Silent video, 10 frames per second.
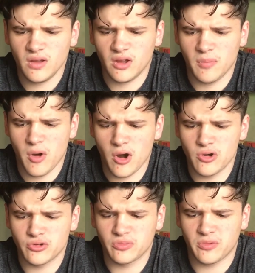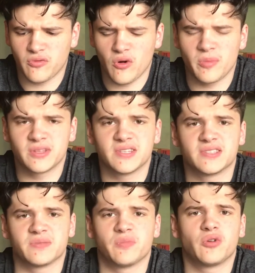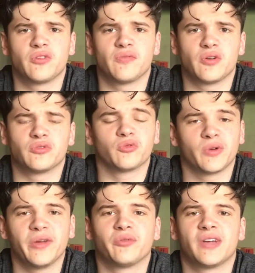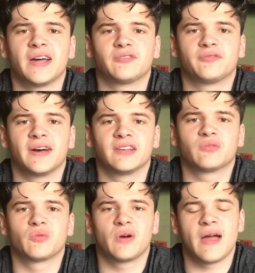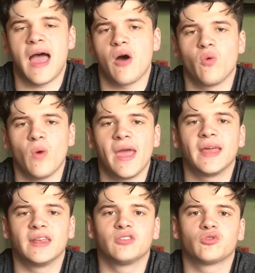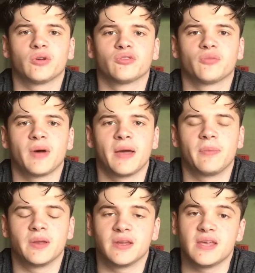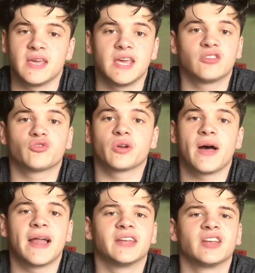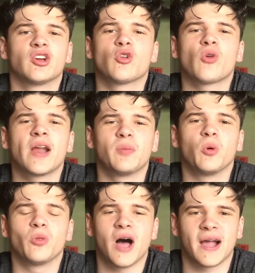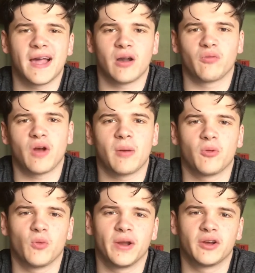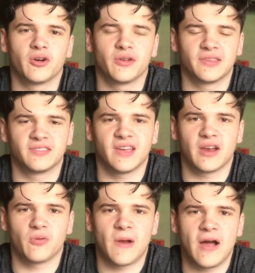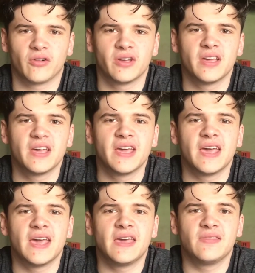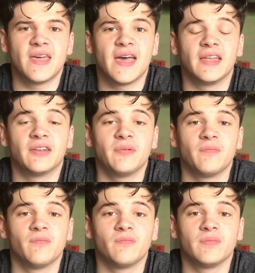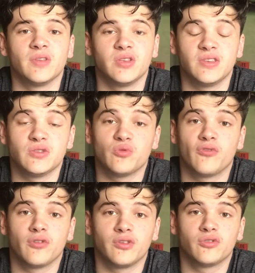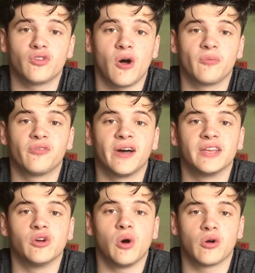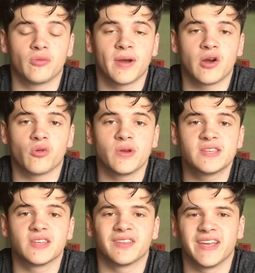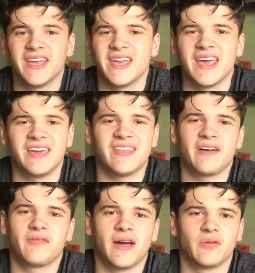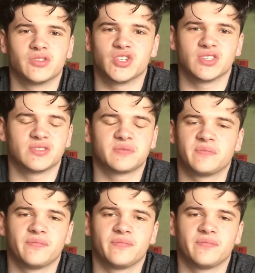Kamaru's performances in both of those real title fights outweighed Israel's, in my opinion. Israel had an incredible knockout of Robert Whittaker in the 2nd round. And then you saw him fight Yoel Romero recently, and that fight was just...